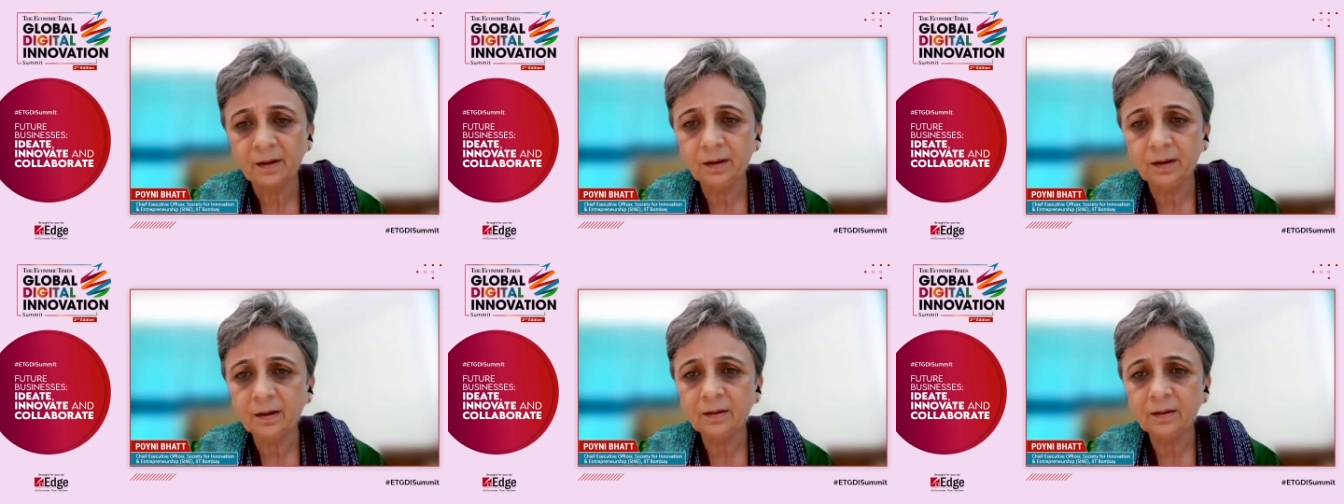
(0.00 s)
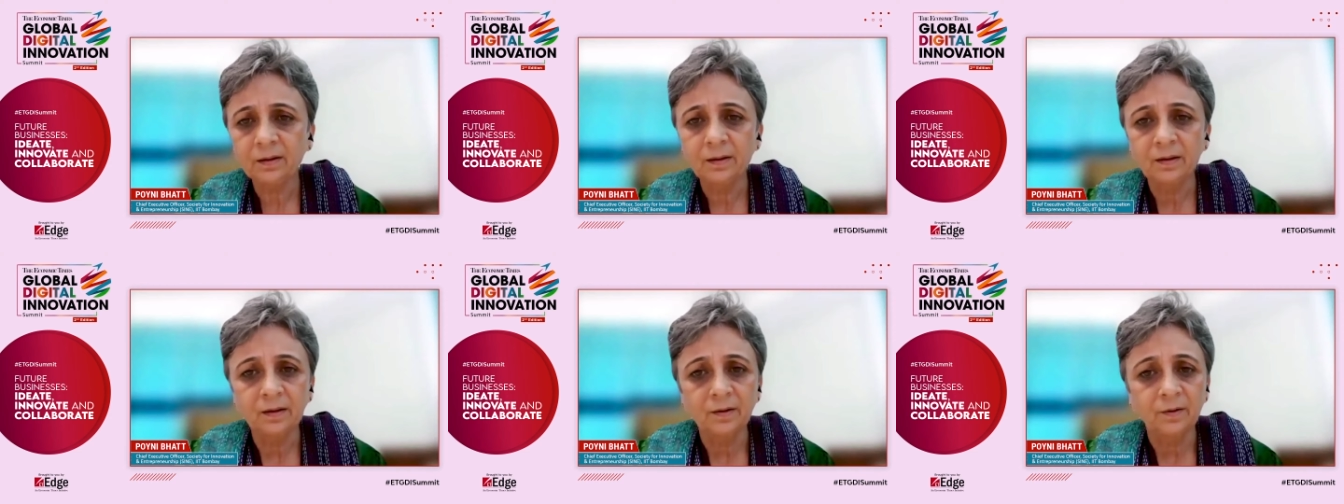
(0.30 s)
yeah
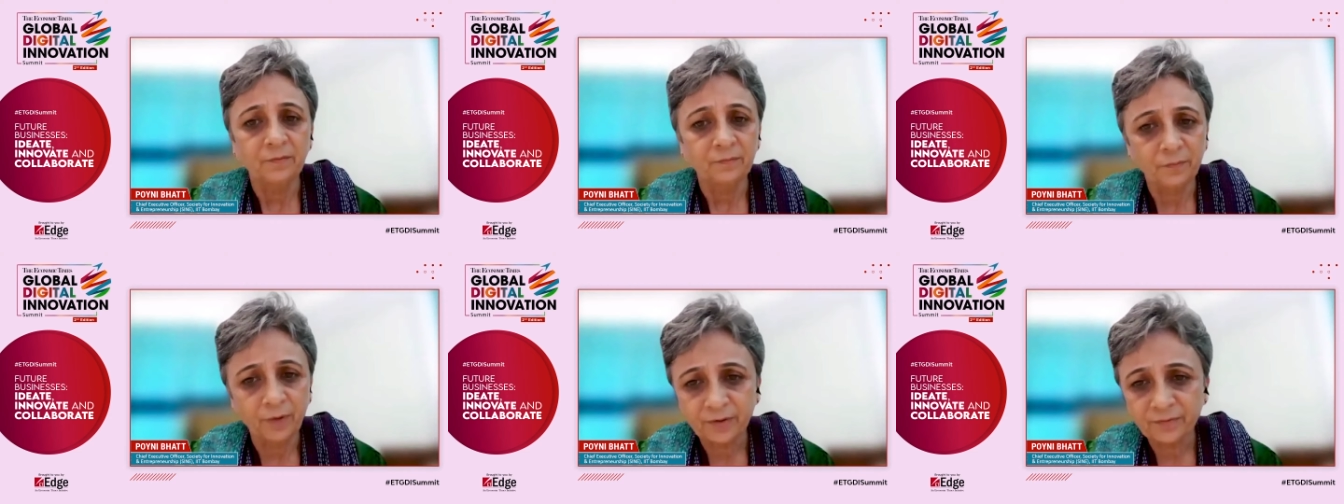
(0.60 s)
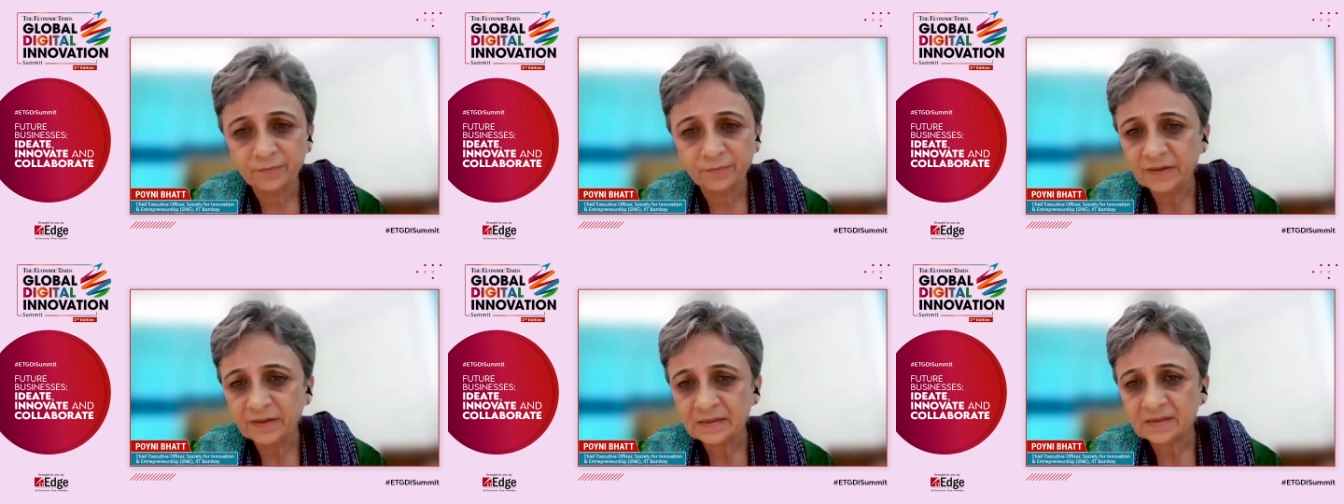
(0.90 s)

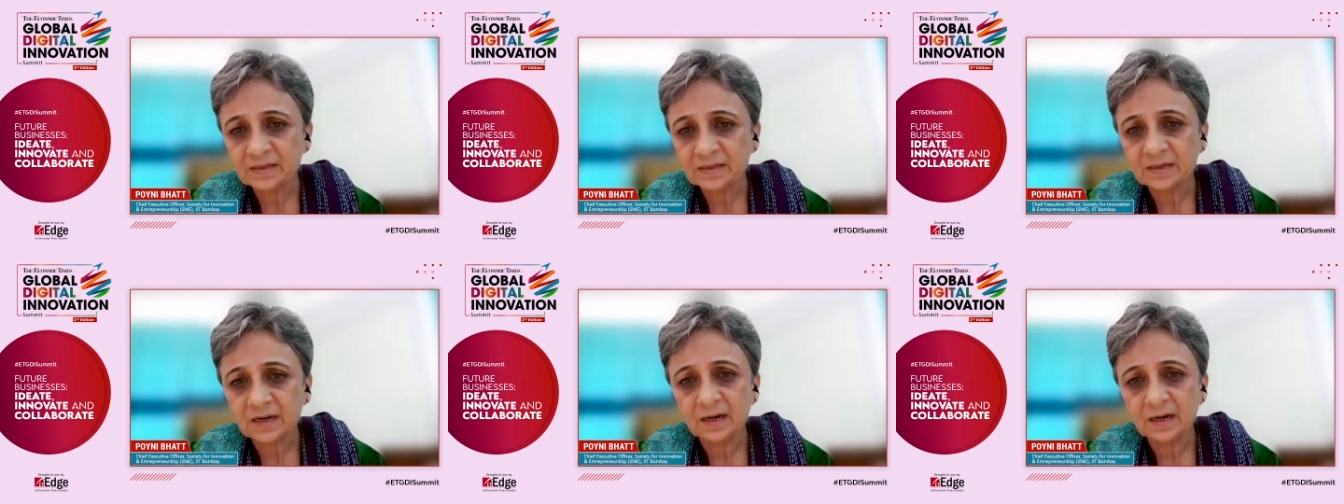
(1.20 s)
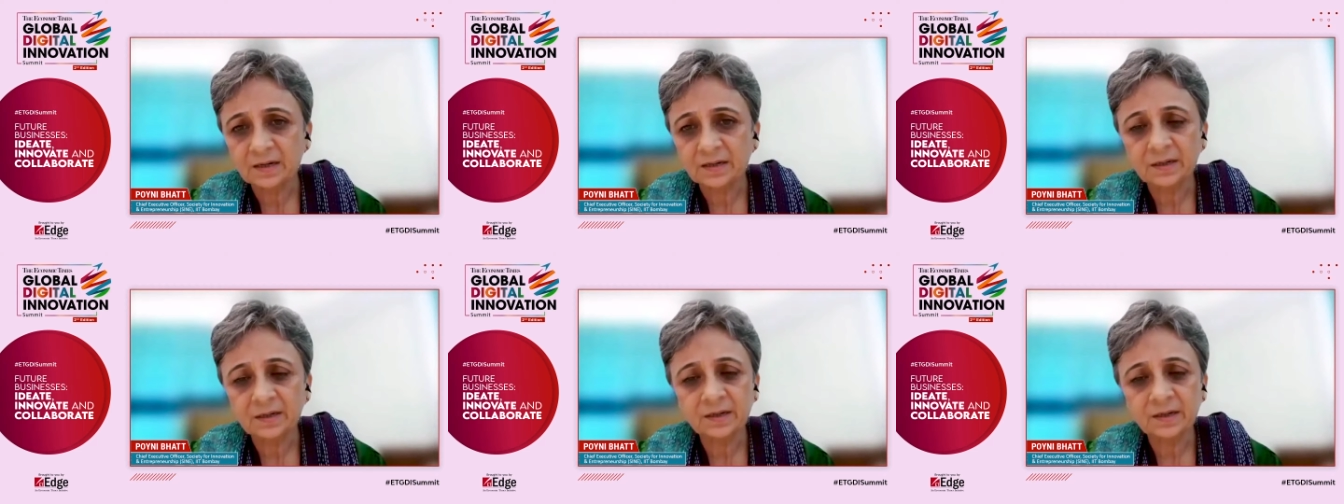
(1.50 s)
what we
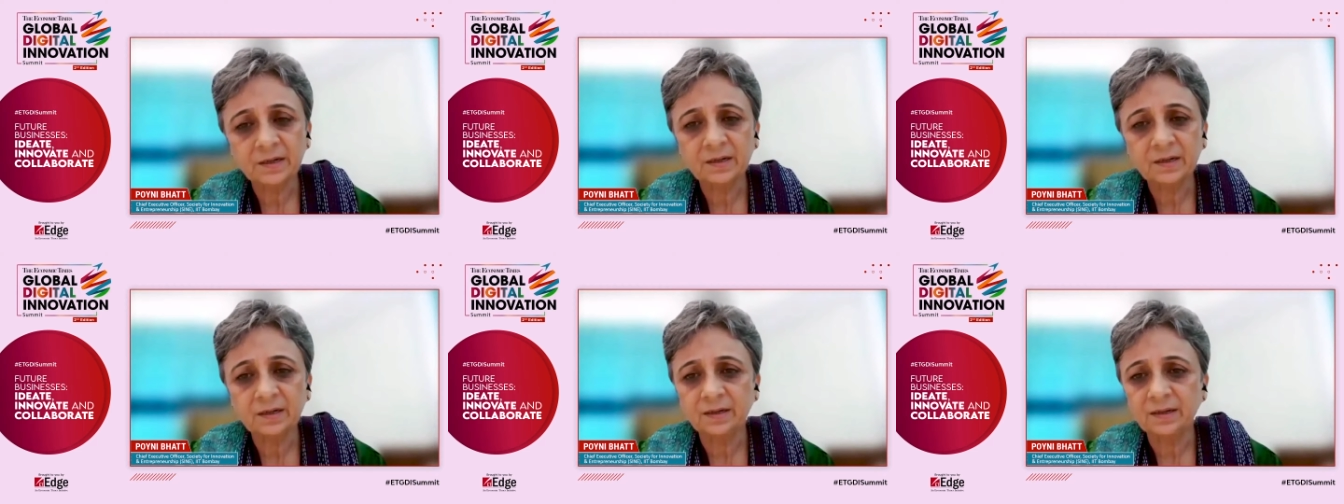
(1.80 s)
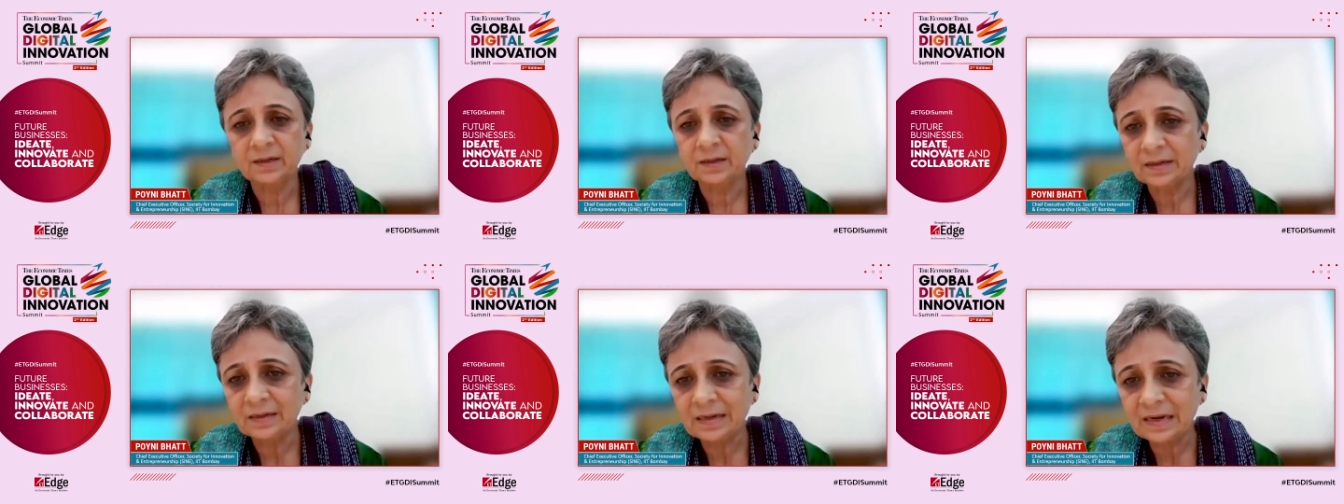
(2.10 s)
started
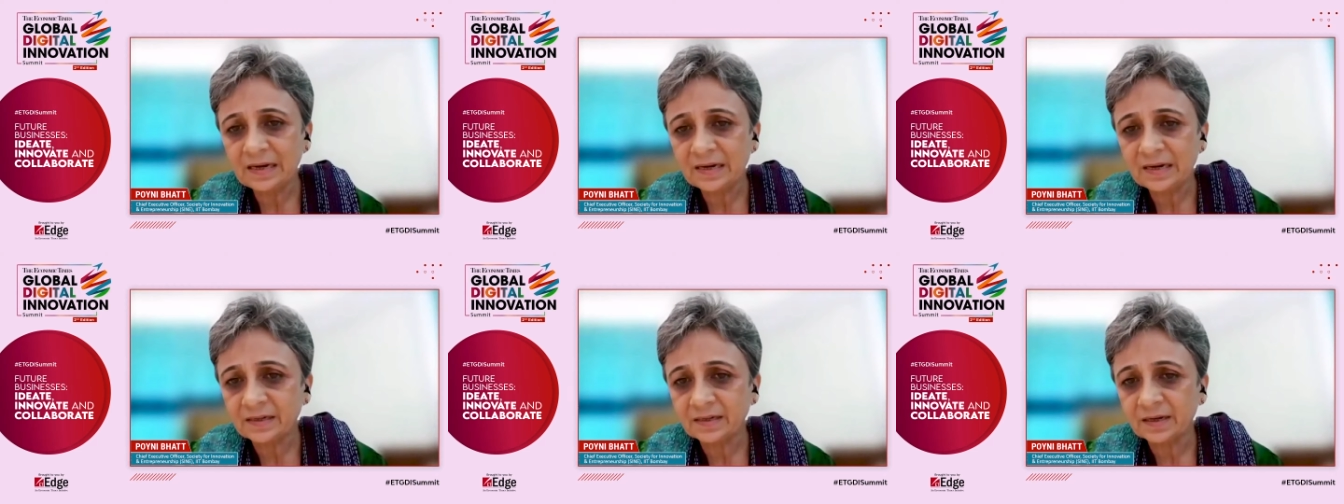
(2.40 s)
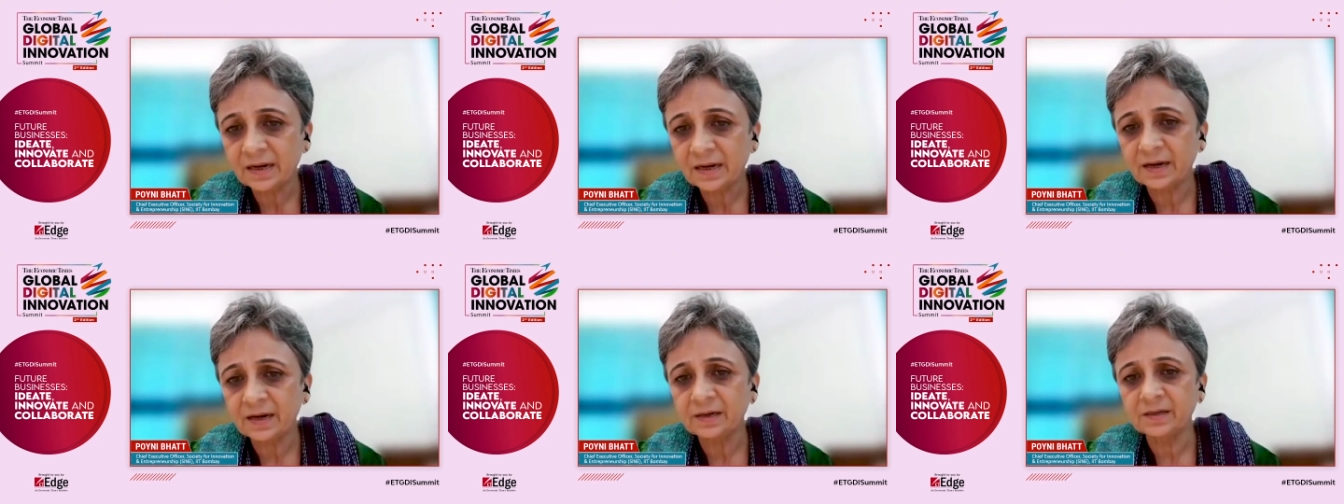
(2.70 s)
in late
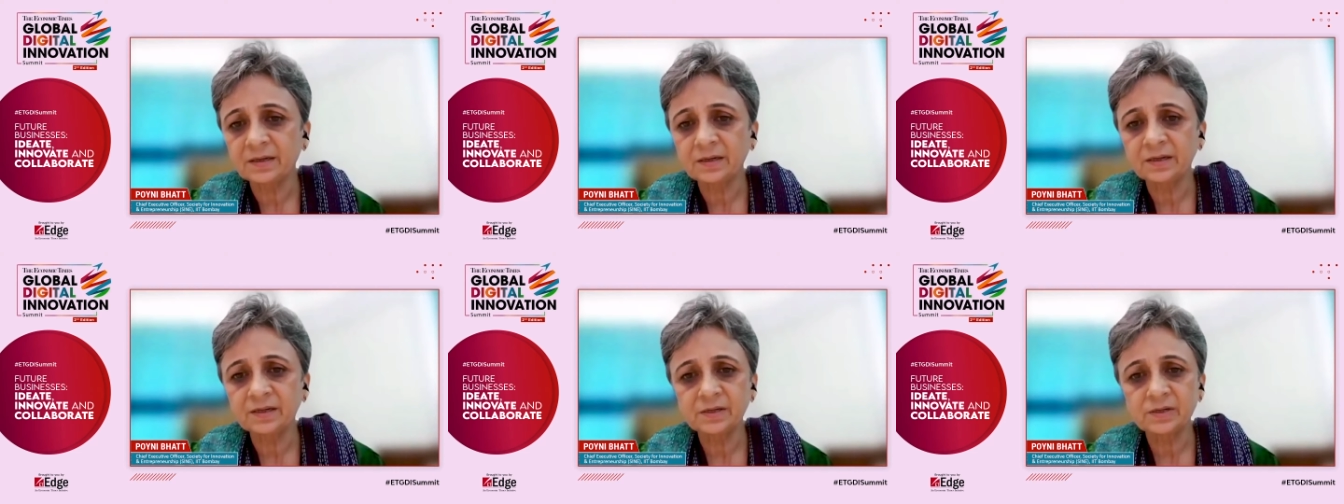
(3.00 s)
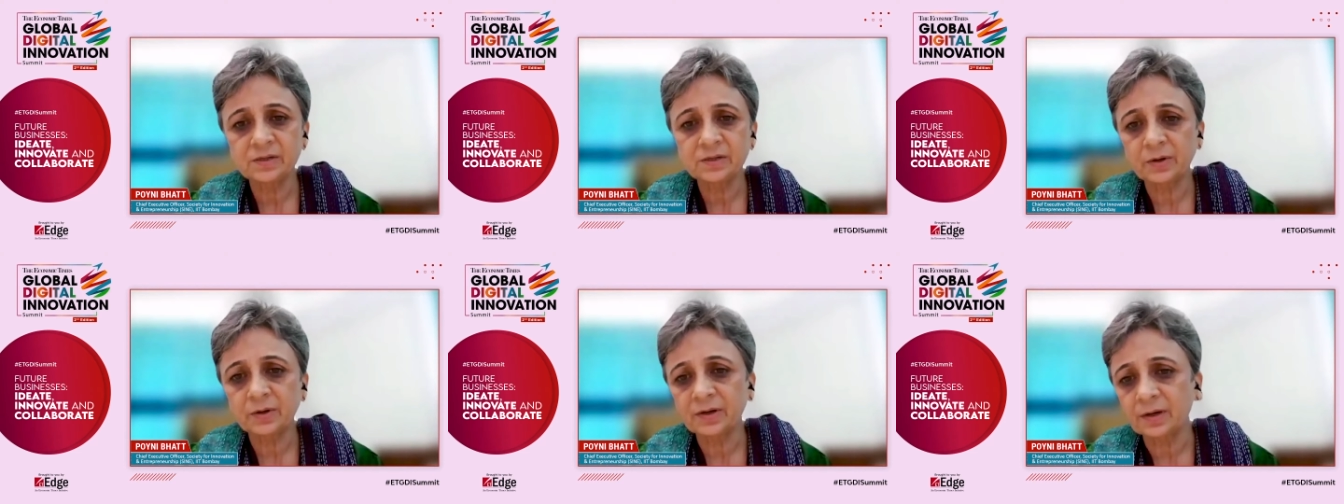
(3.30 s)

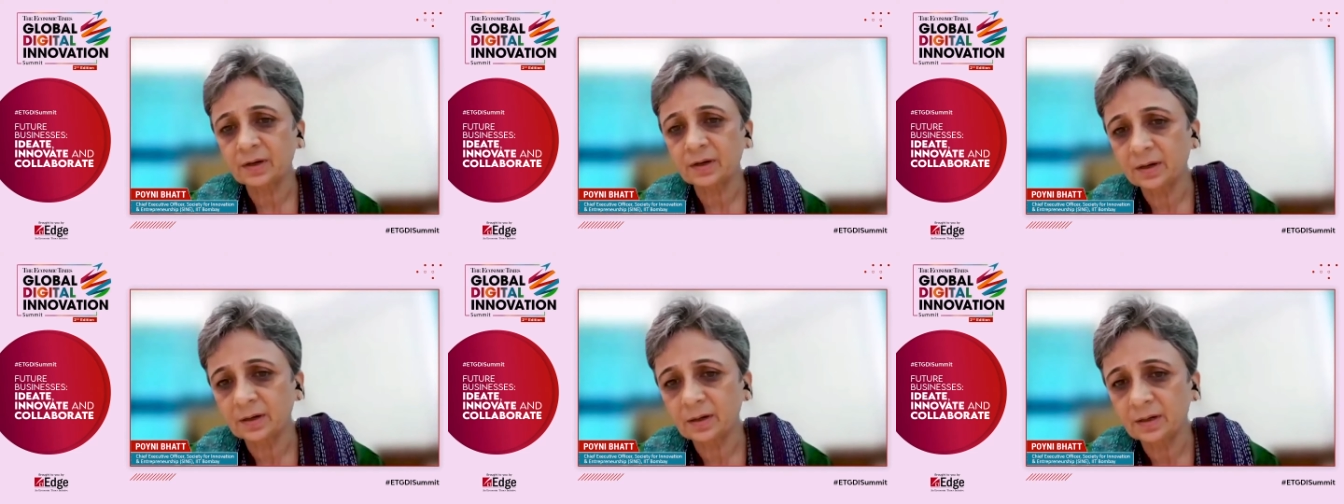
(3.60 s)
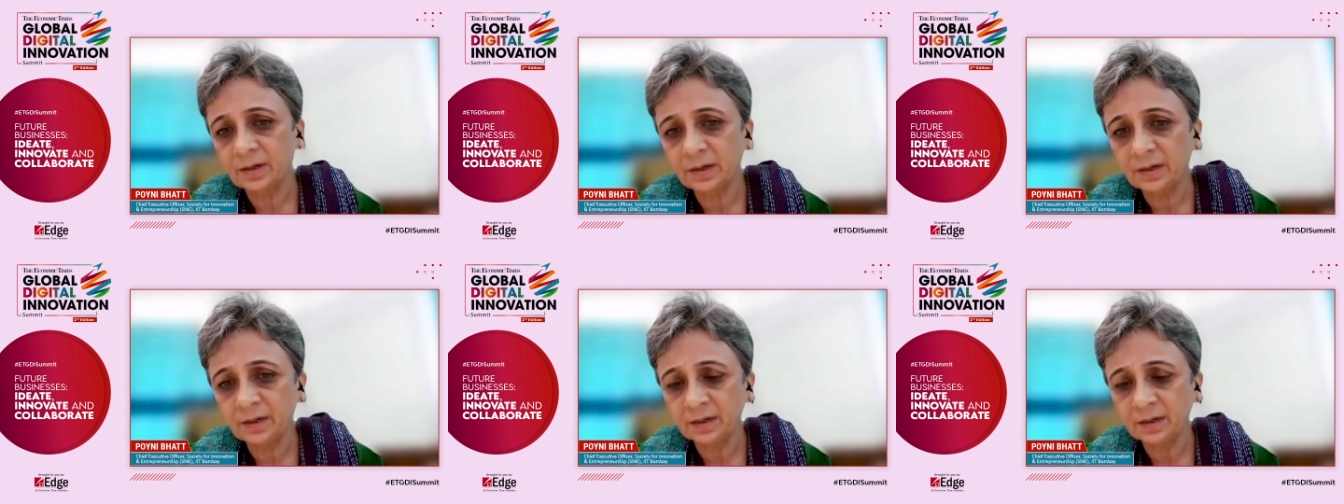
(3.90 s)
90s or
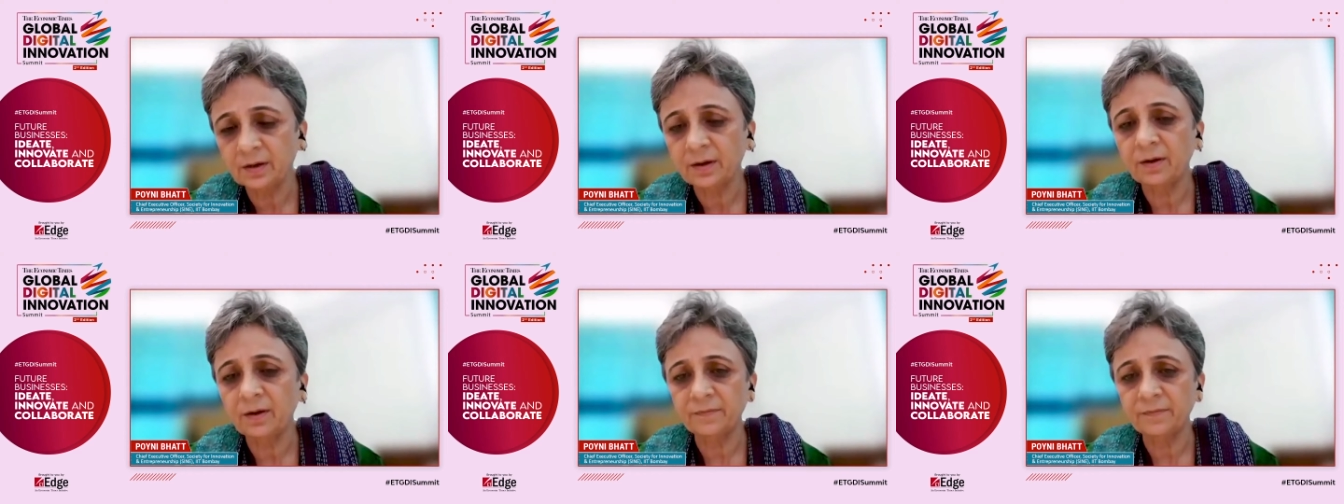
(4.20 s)
early